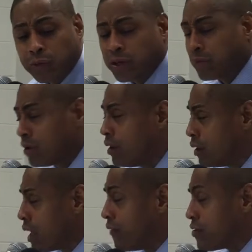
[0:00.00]
we can
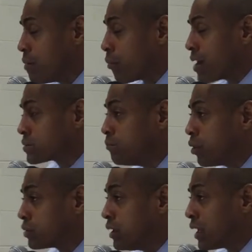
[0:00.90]
have he and Bryson
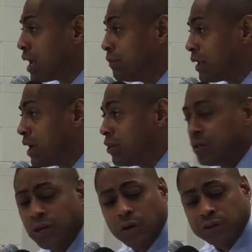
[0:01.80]
both in the game together,
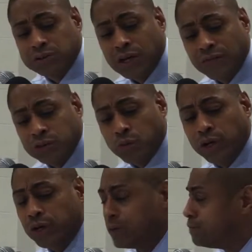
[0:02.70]
and stuff as
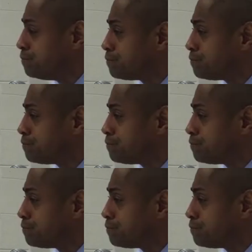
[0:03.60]
well.